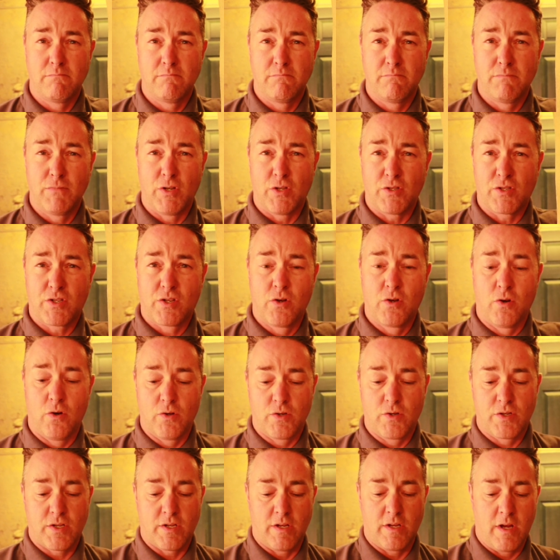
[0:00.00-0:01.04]
not so
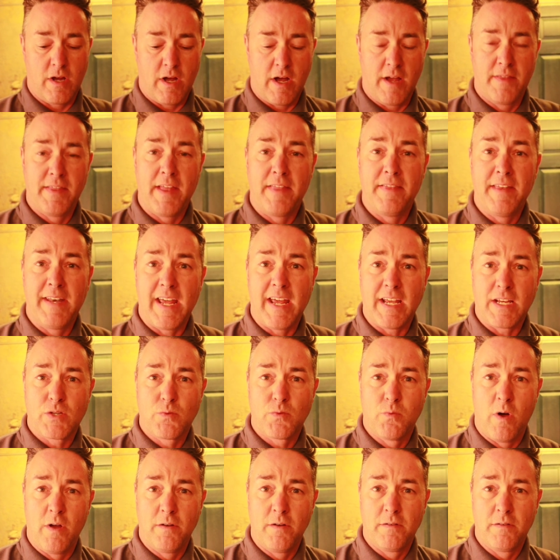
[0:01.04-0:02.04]
coarse. And then the next one,